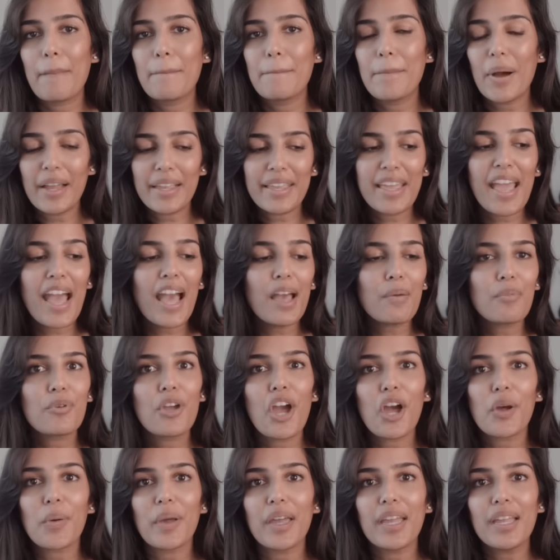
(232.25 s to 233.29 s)
But I kept
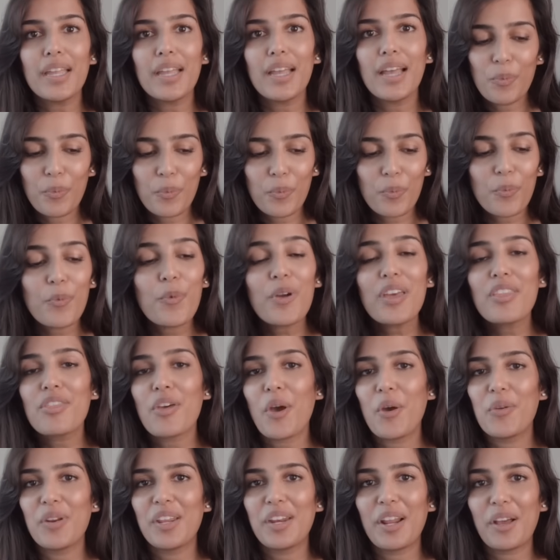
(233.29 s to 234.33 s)
going with
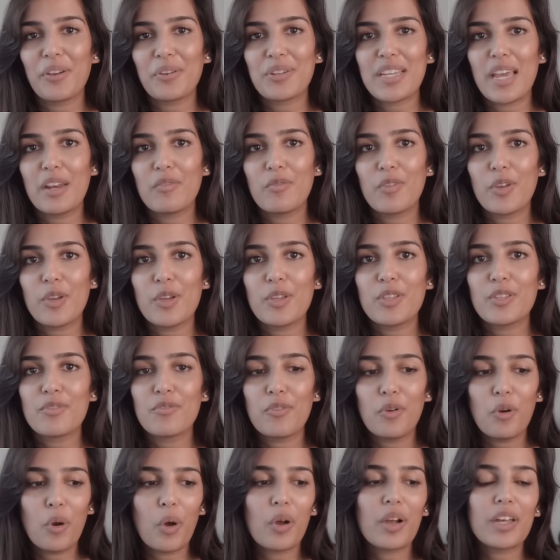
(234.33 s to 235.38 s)
only 9 or 10 views
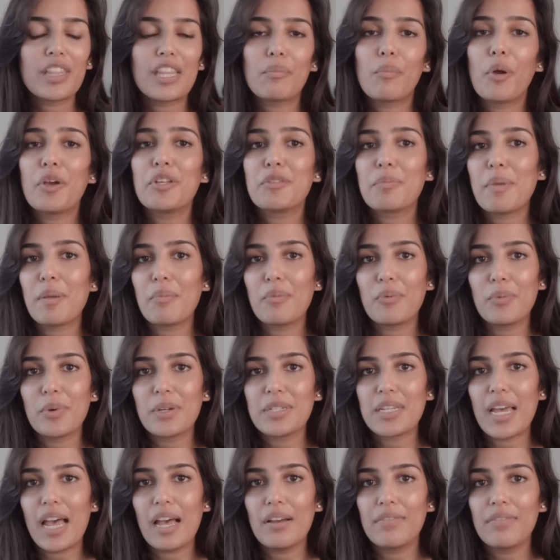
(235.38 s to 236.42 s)
for longer than most people
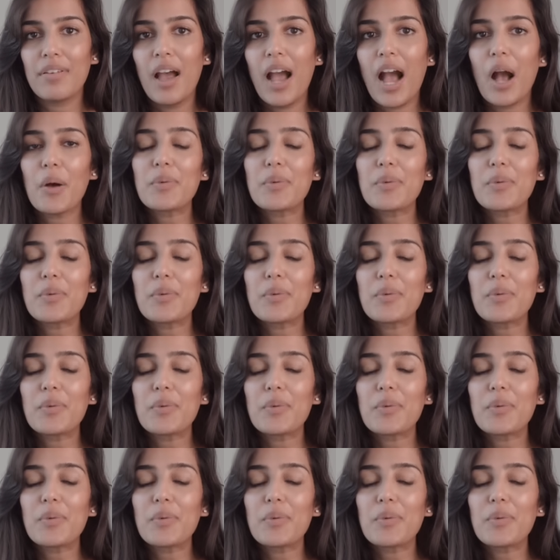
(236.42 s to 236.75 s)
would have. I